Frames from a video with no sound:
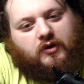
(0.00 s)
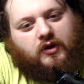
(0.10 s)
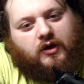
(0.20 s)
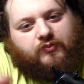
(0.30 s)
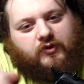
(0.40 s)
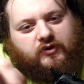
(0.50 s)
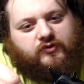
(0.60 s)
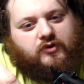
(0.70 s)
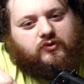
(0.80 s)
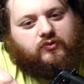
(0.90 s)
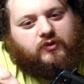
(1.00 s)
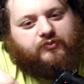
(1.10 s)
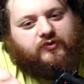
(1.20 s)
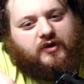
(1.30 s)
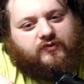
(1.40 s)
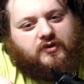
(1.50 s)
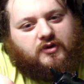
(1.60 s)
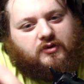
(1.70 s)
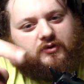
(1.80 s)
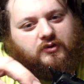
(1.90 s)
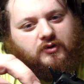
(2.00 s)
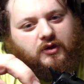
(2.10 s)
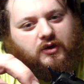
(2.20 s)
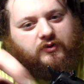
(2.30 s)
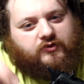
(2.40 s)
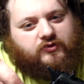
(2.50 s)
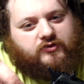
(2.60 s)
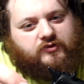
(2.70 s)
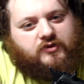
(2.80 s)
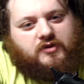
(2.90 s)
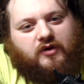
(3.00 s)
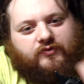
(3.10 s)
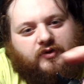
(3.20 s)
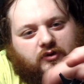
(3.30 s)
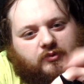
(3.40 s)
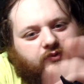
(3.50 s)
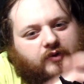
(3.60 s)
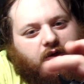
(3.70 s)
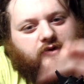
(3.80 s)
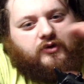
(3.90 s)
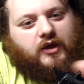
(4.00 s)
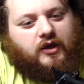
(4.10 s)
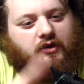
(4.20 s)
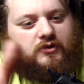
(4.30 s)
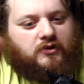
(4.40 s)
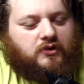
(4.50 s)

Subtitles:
There is no grip safety. This is just a dovetail to protect your hand.